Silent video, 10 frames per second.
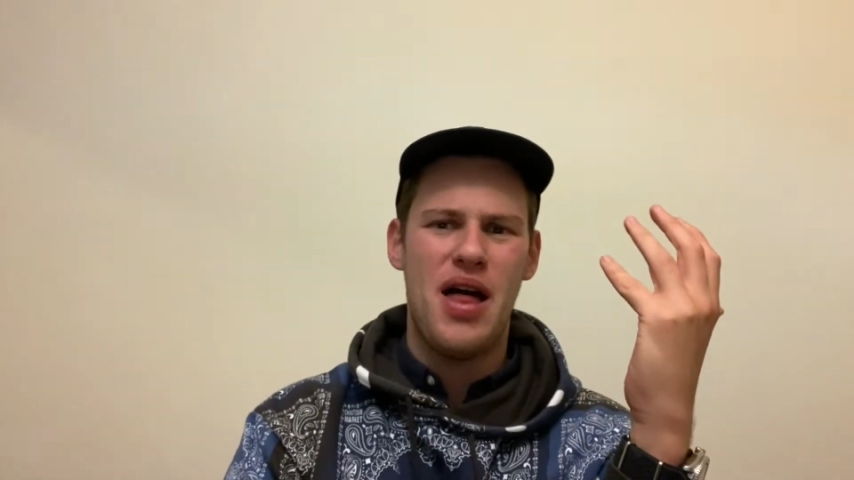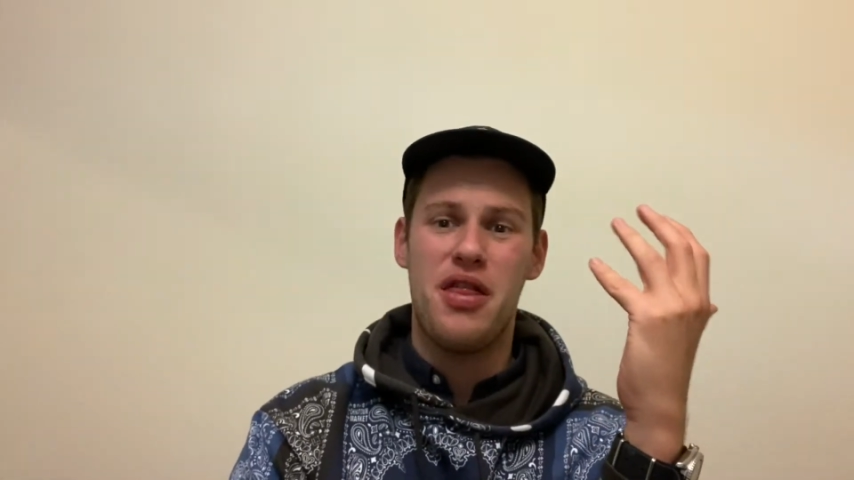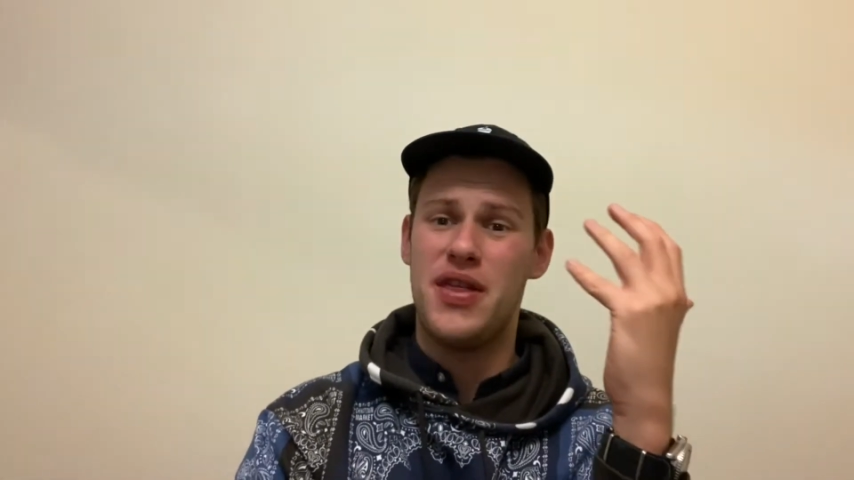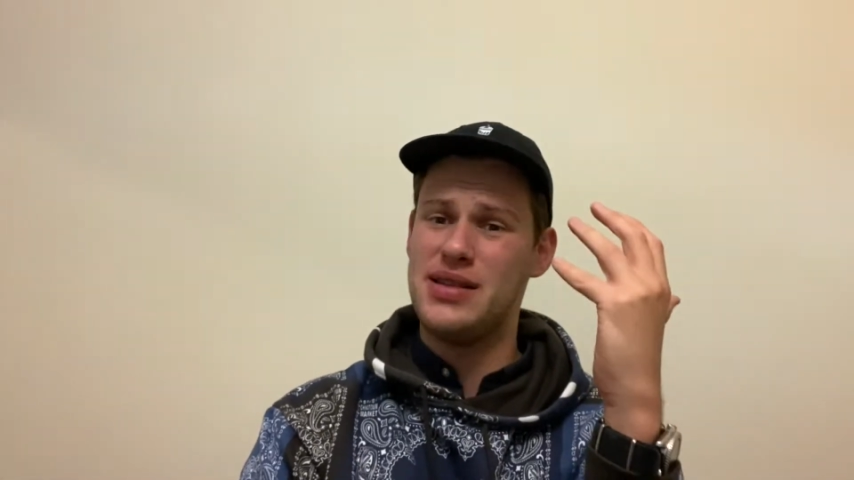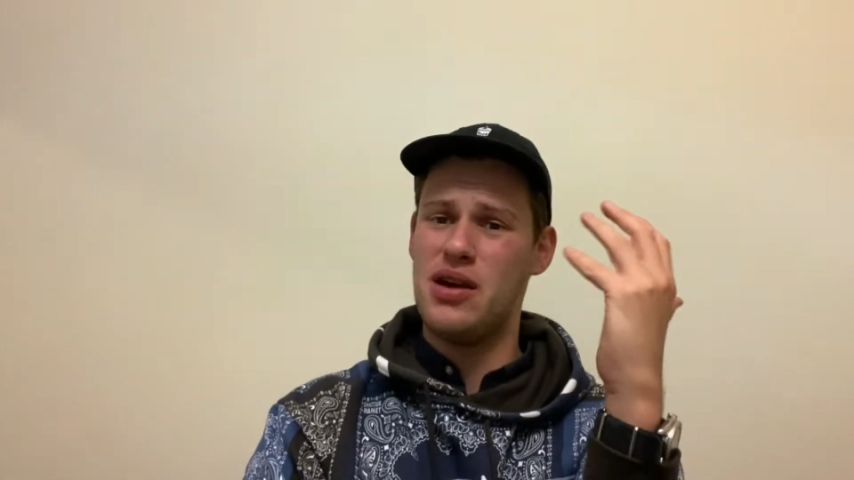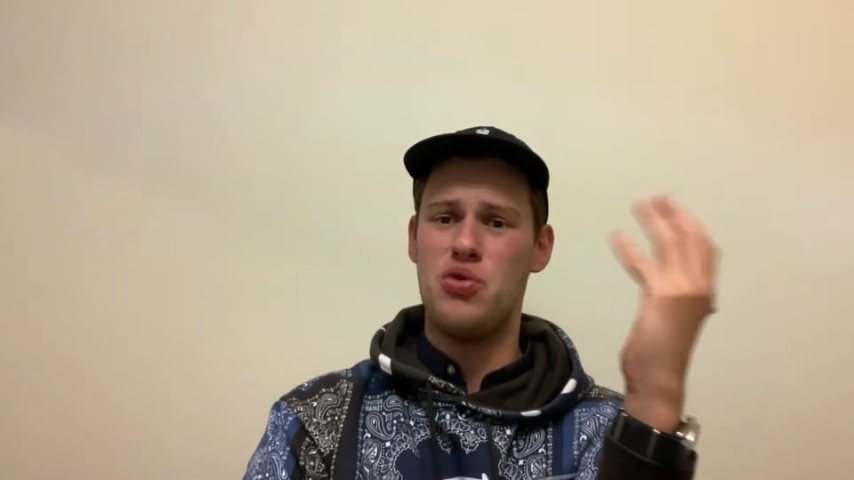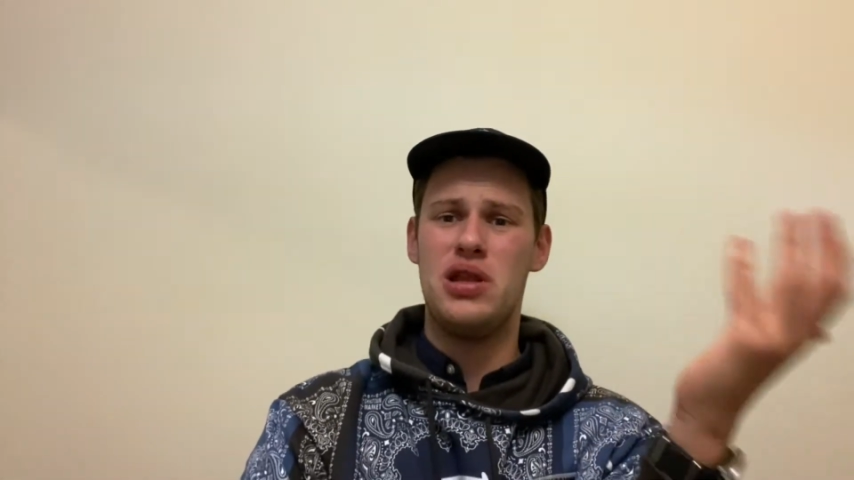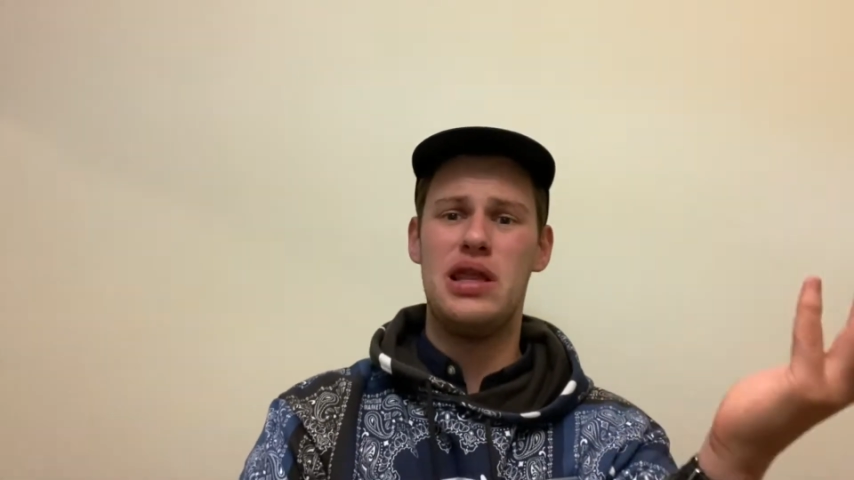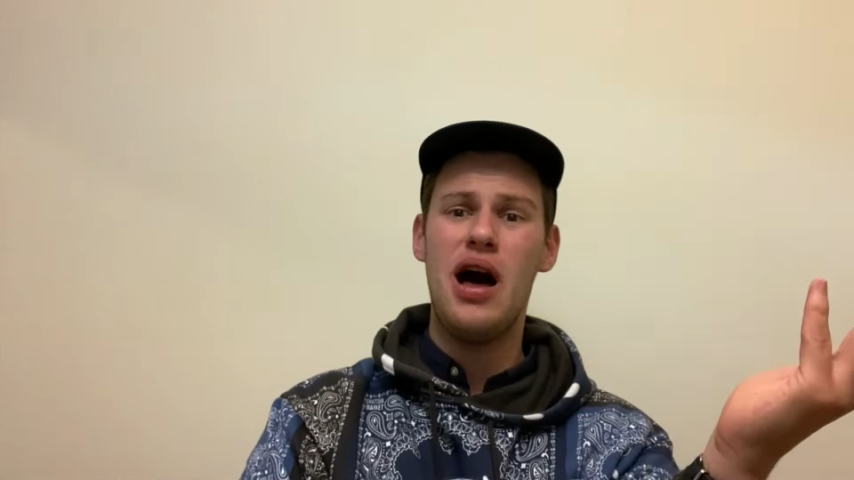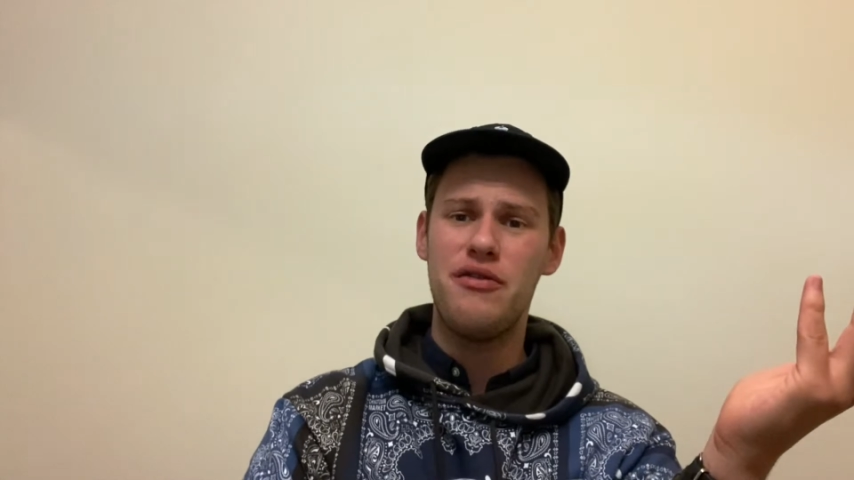the things I really
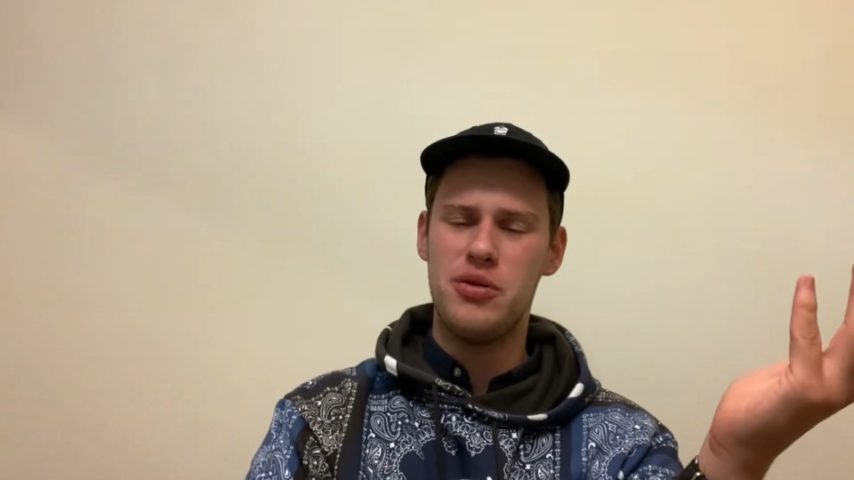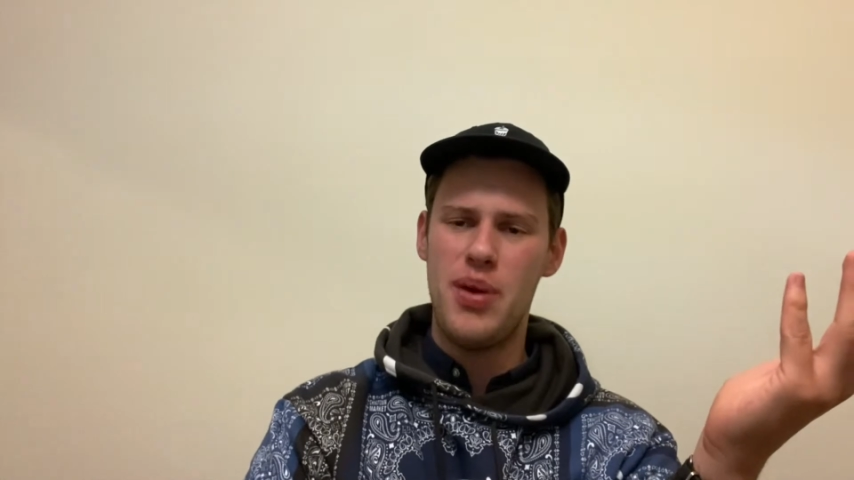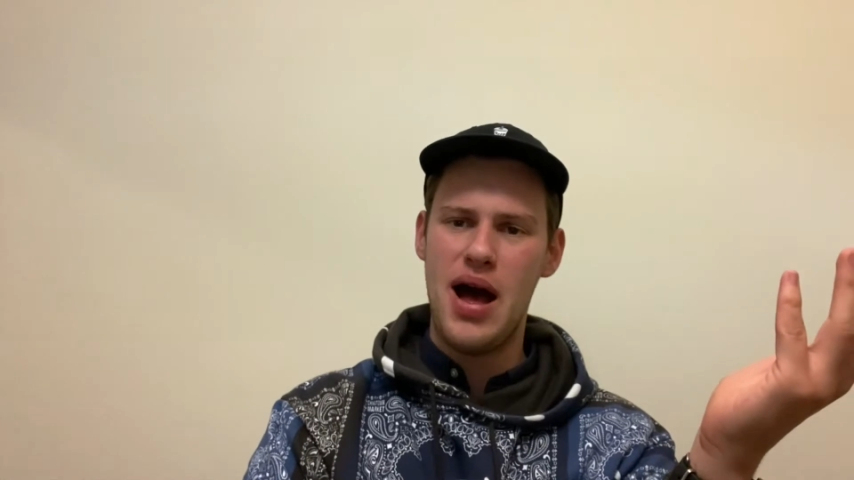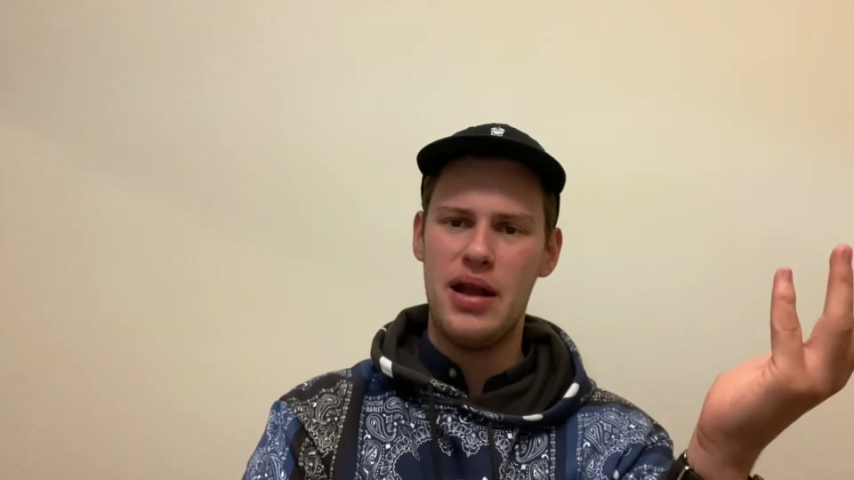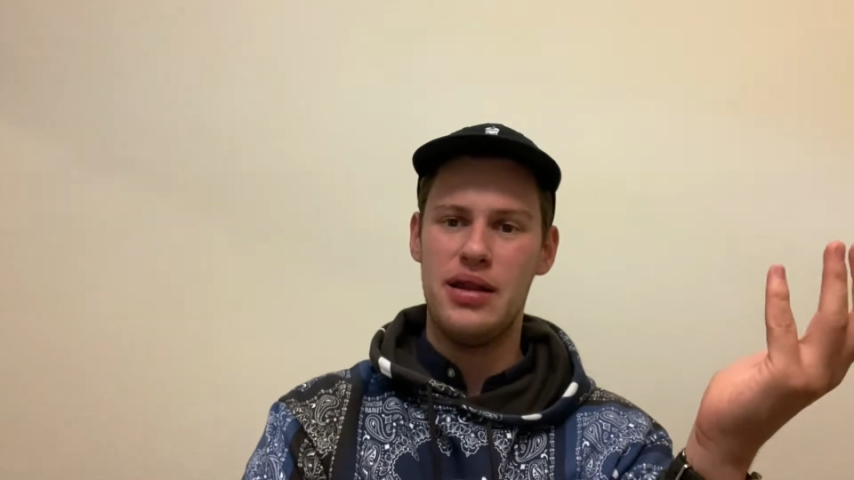loved about